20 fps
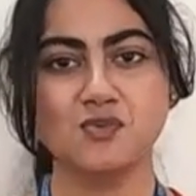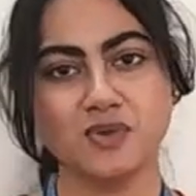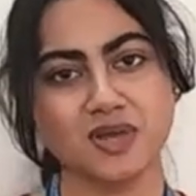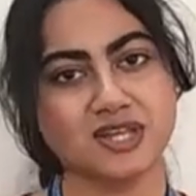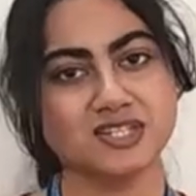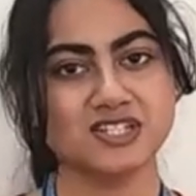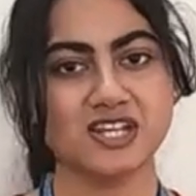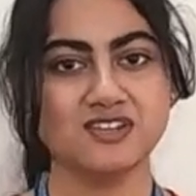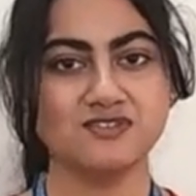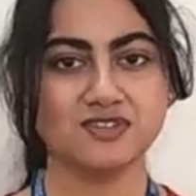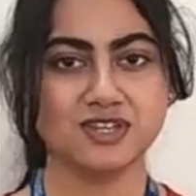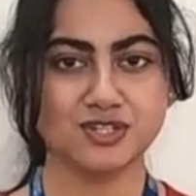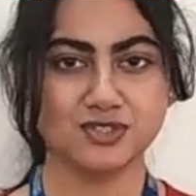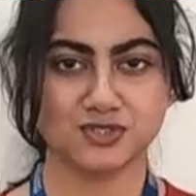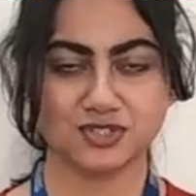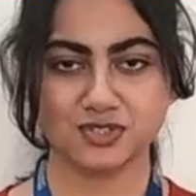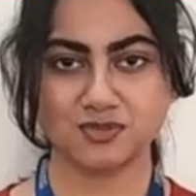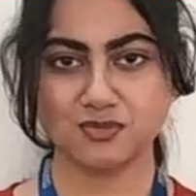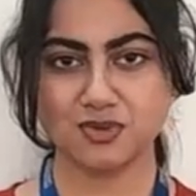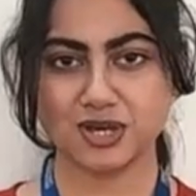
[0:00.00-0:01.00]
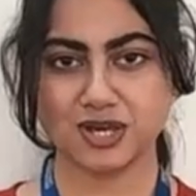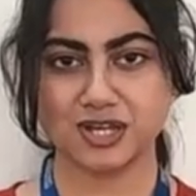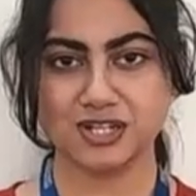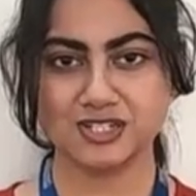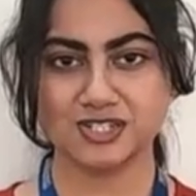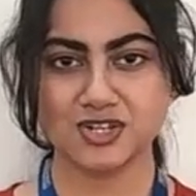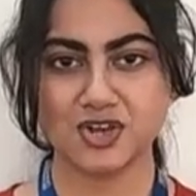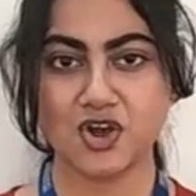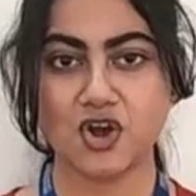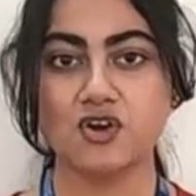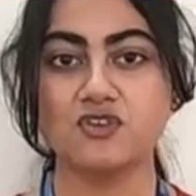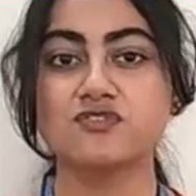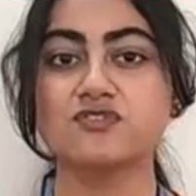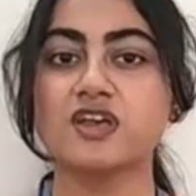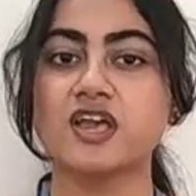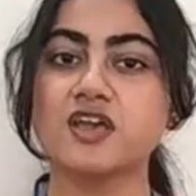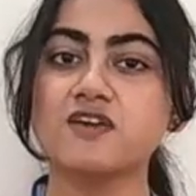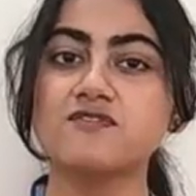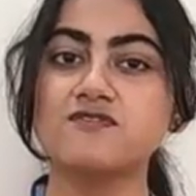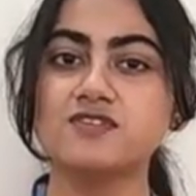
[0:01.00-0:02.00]
we're delving into the world of
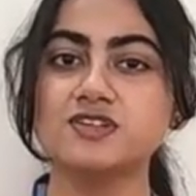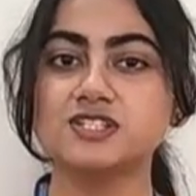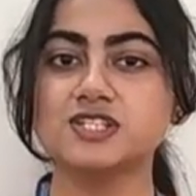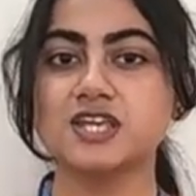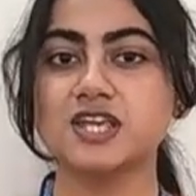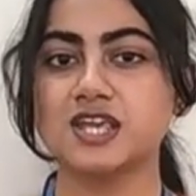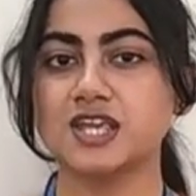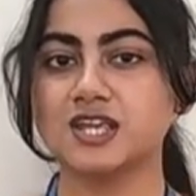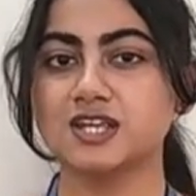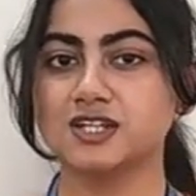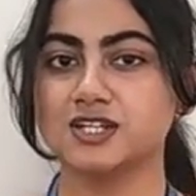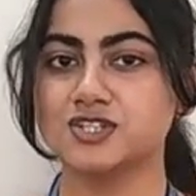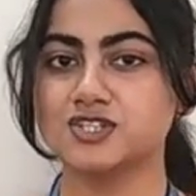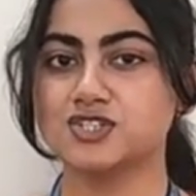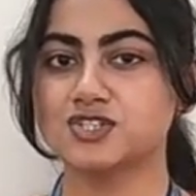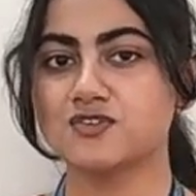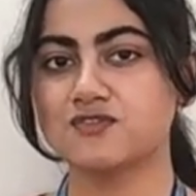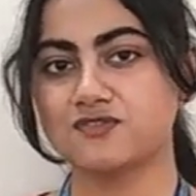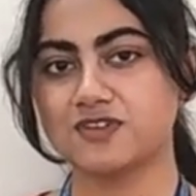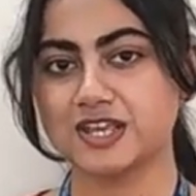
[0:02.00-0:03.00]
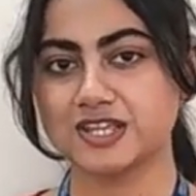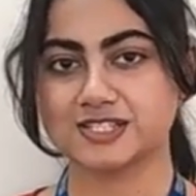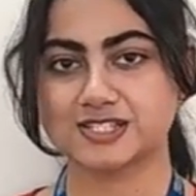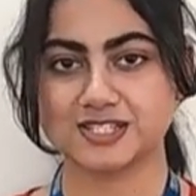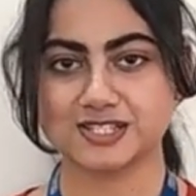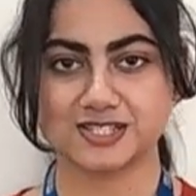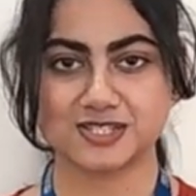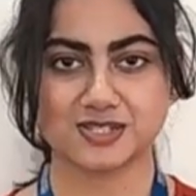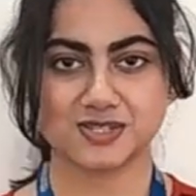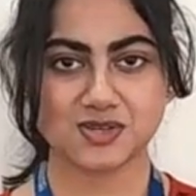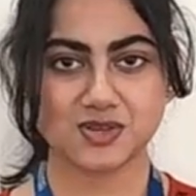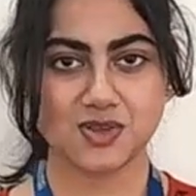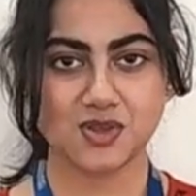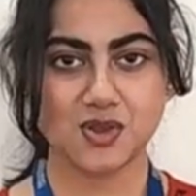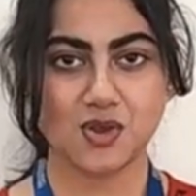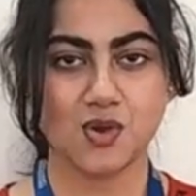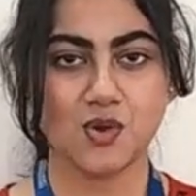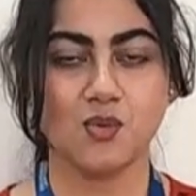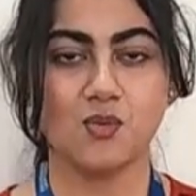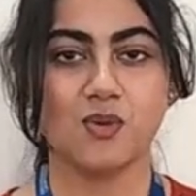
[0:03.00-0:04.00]
everyday English phrases,
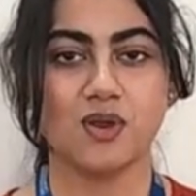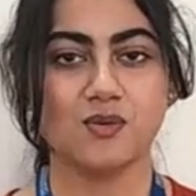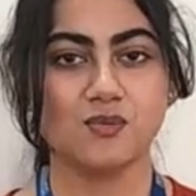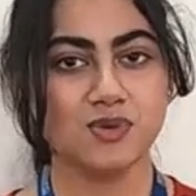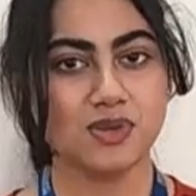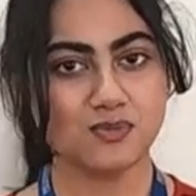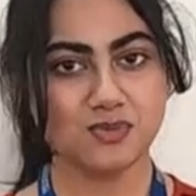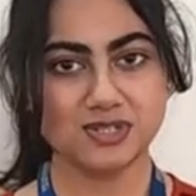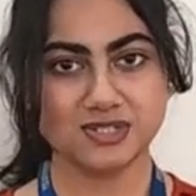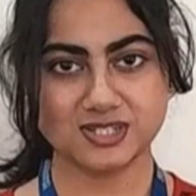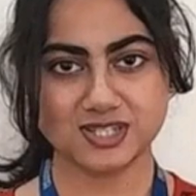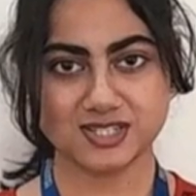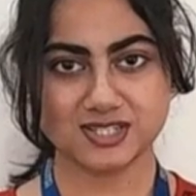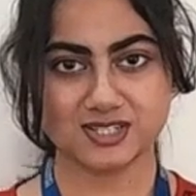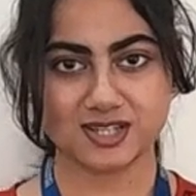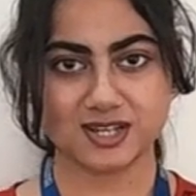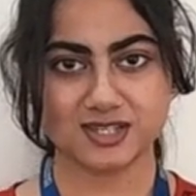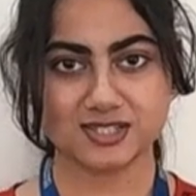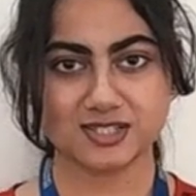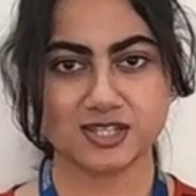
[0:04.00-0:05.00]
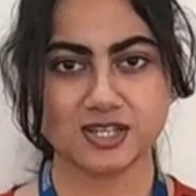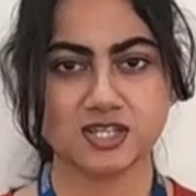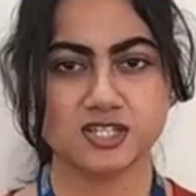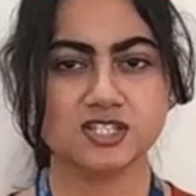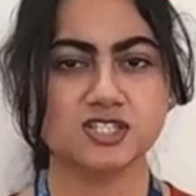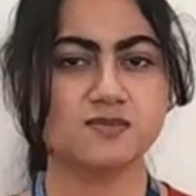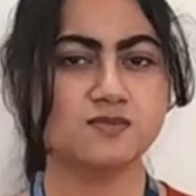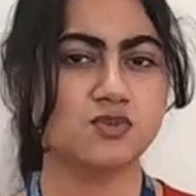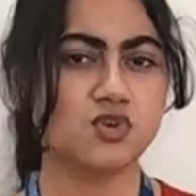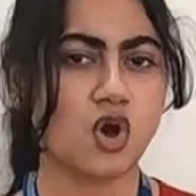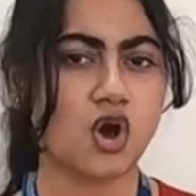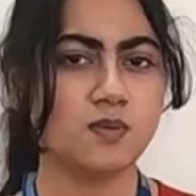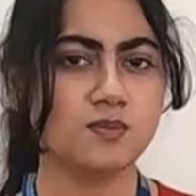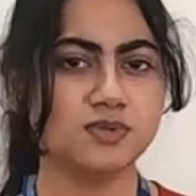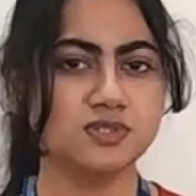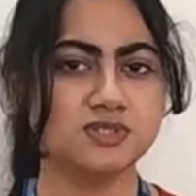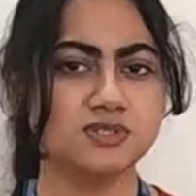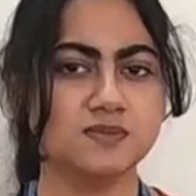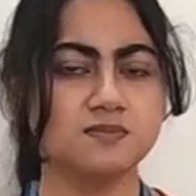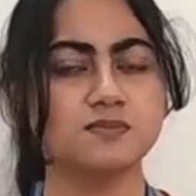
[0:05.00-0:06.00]
where we will discuss some common
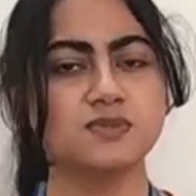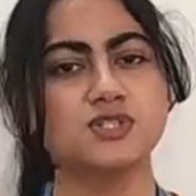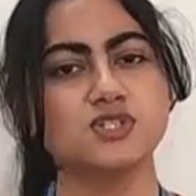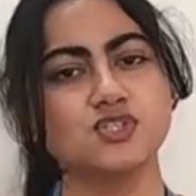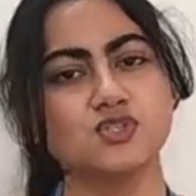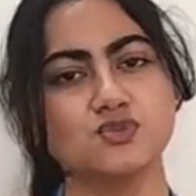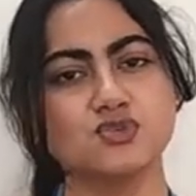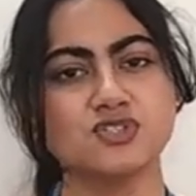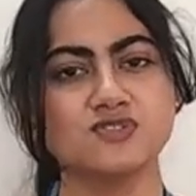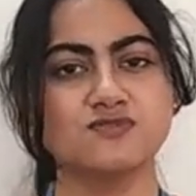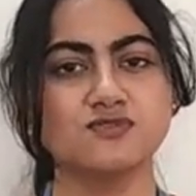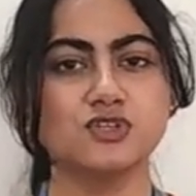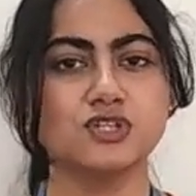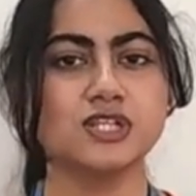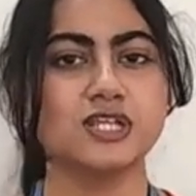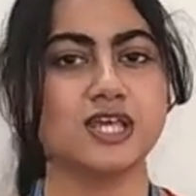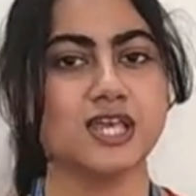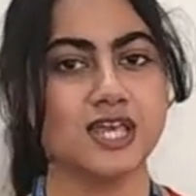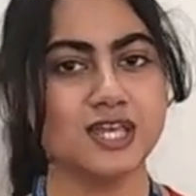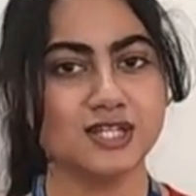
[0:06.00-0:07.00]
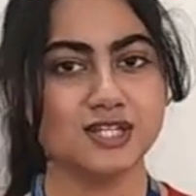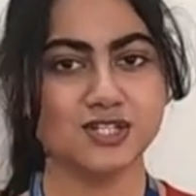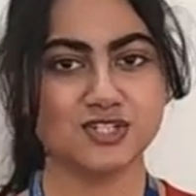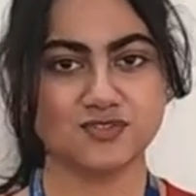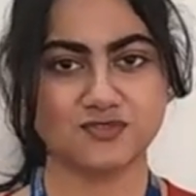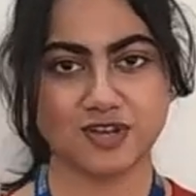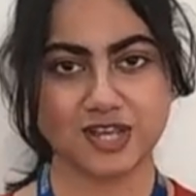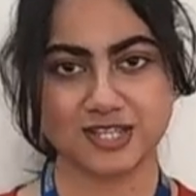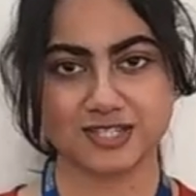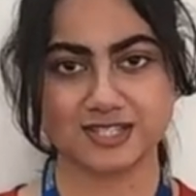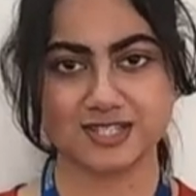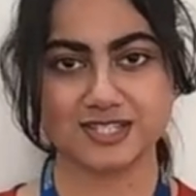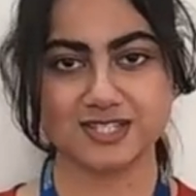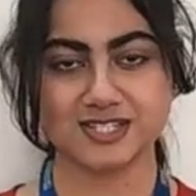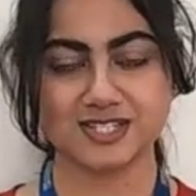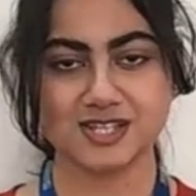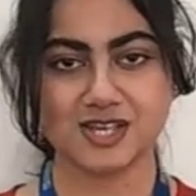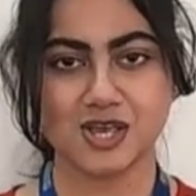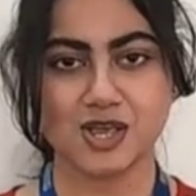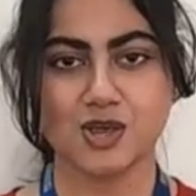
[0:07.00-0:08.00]
but useful English phrases
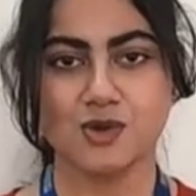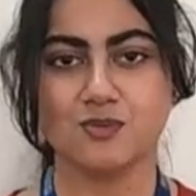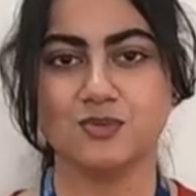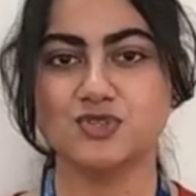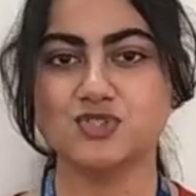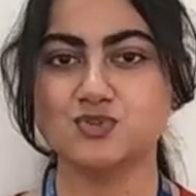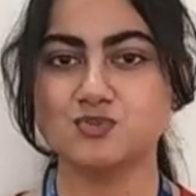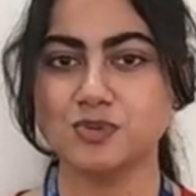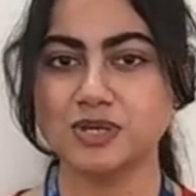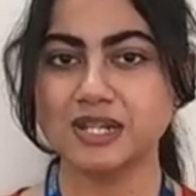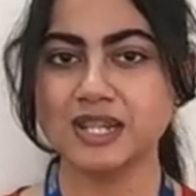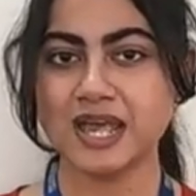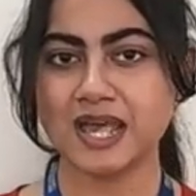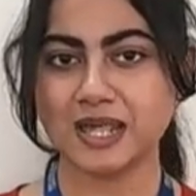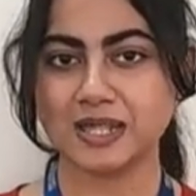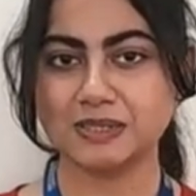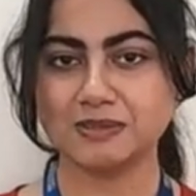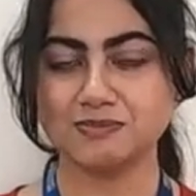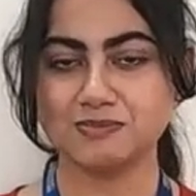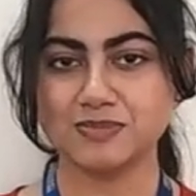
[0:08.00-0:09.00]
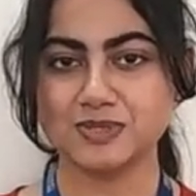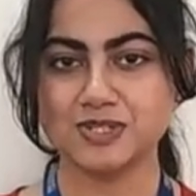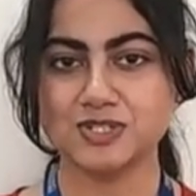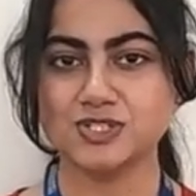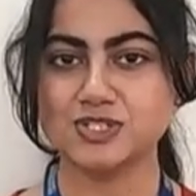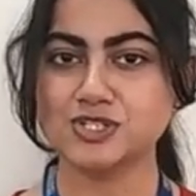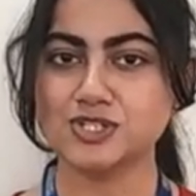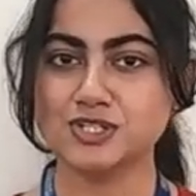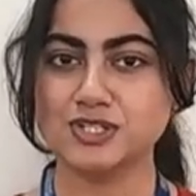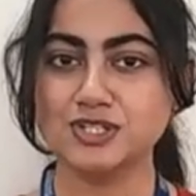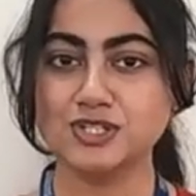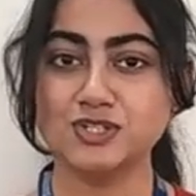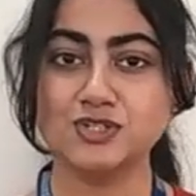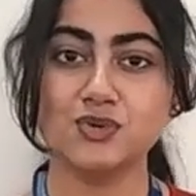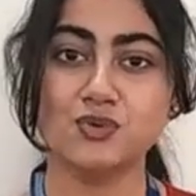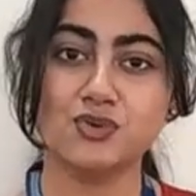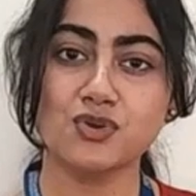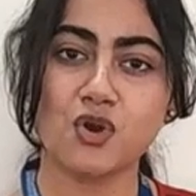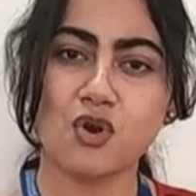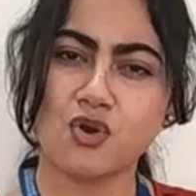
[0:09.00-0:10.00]
which will help turn
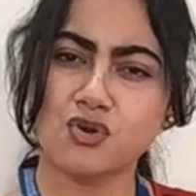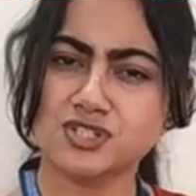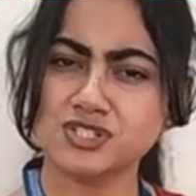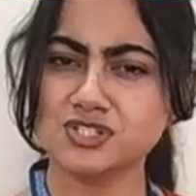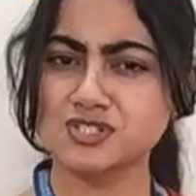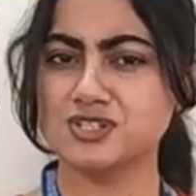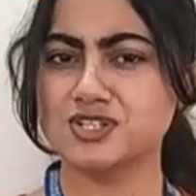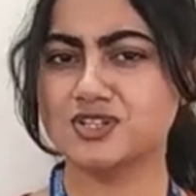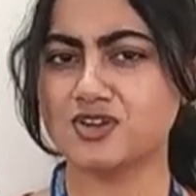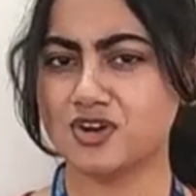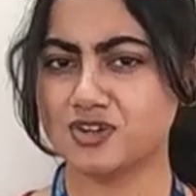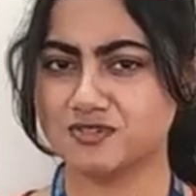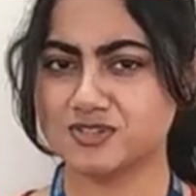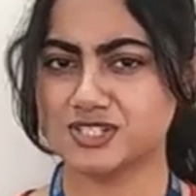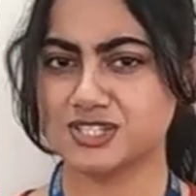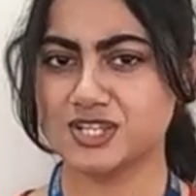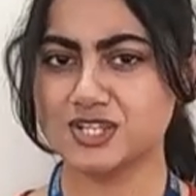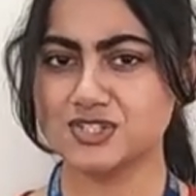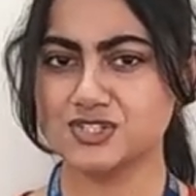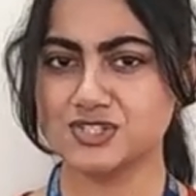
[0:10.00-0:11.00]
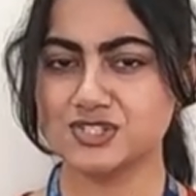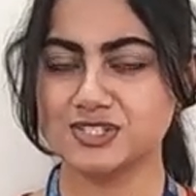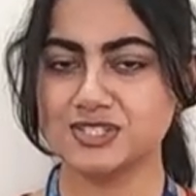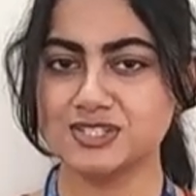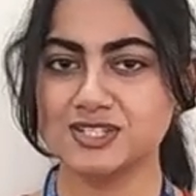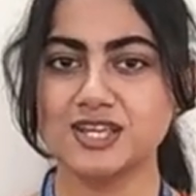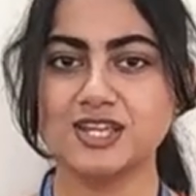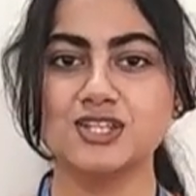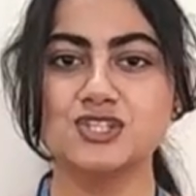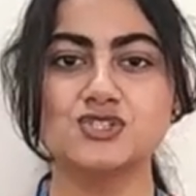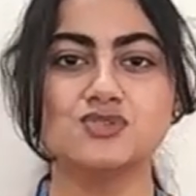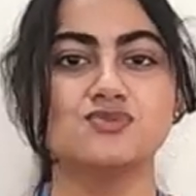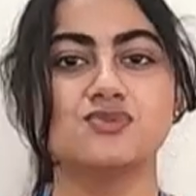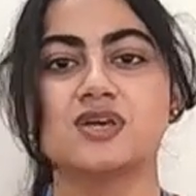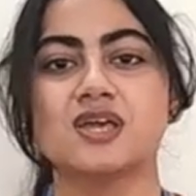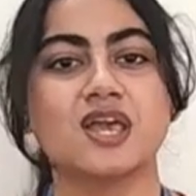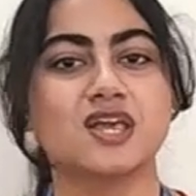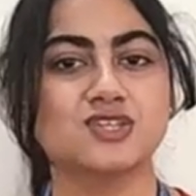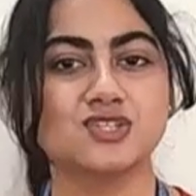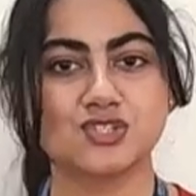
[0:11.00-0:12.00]
your ordinary conversation into
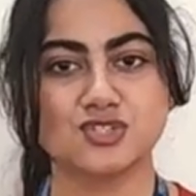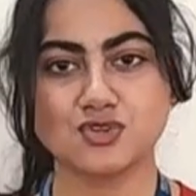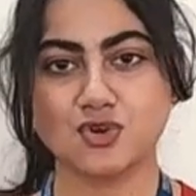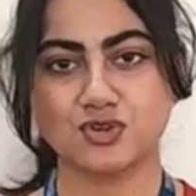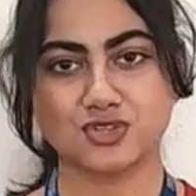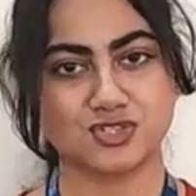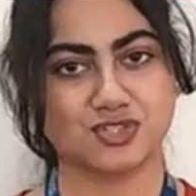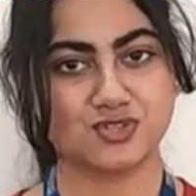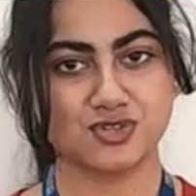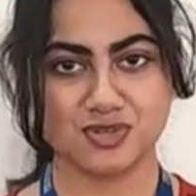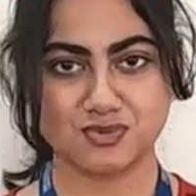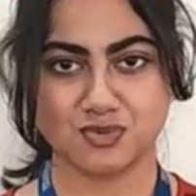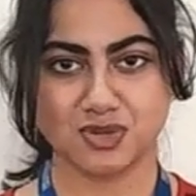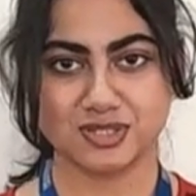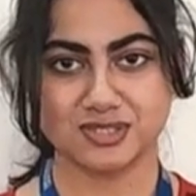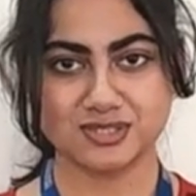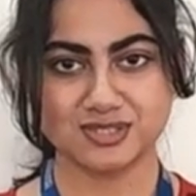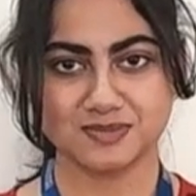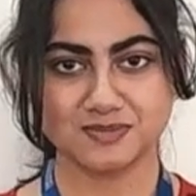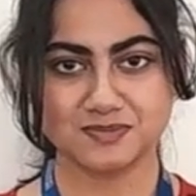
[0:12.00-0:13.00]
extraordinary one.